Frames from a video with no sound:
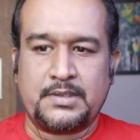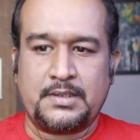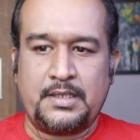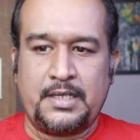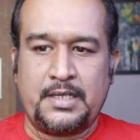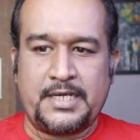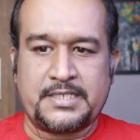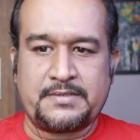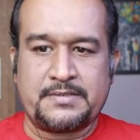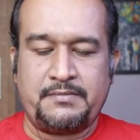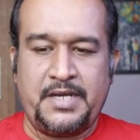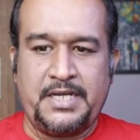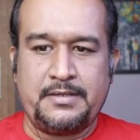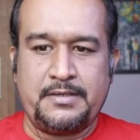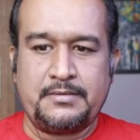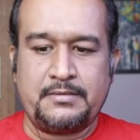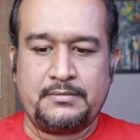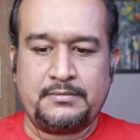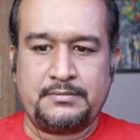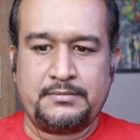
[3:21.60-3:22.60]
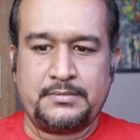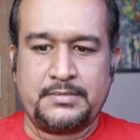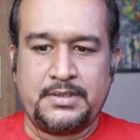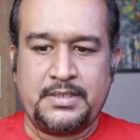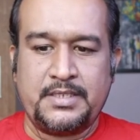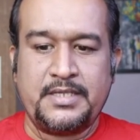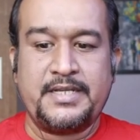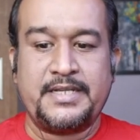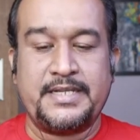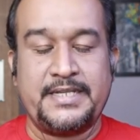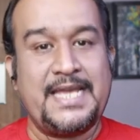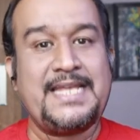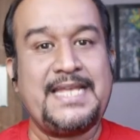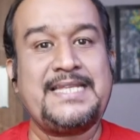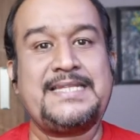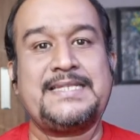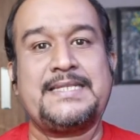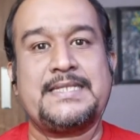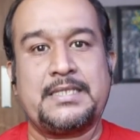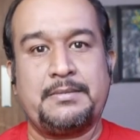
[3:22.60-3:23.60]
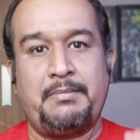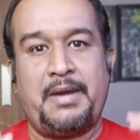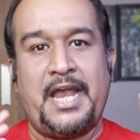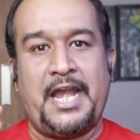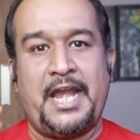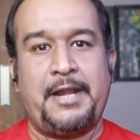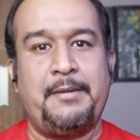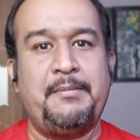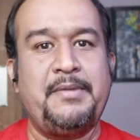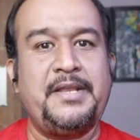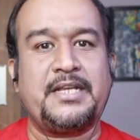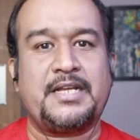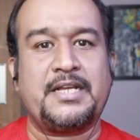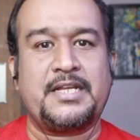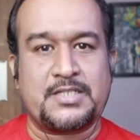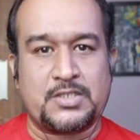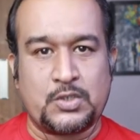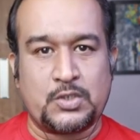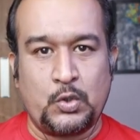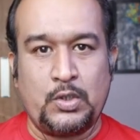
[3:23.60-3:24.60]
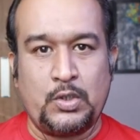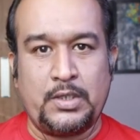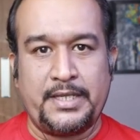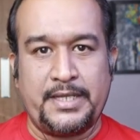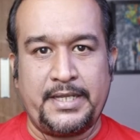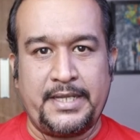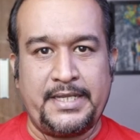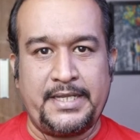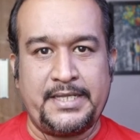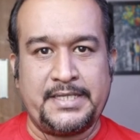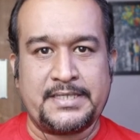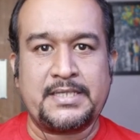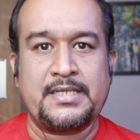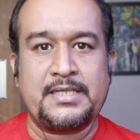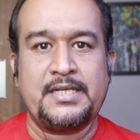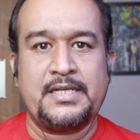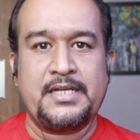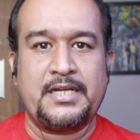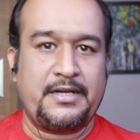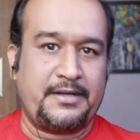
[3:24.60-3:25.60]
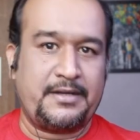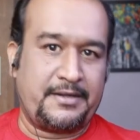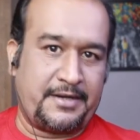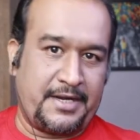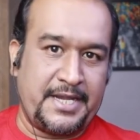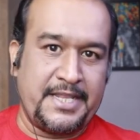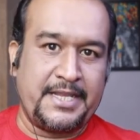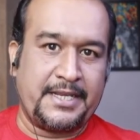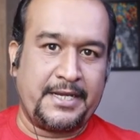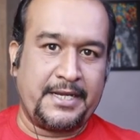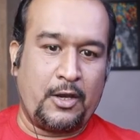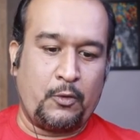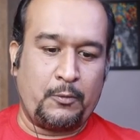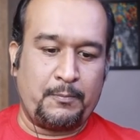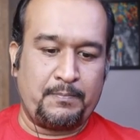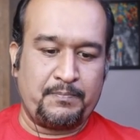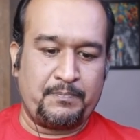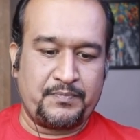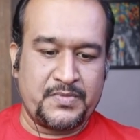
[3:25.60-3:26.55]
Let's wait. Yes, my admin console is running now.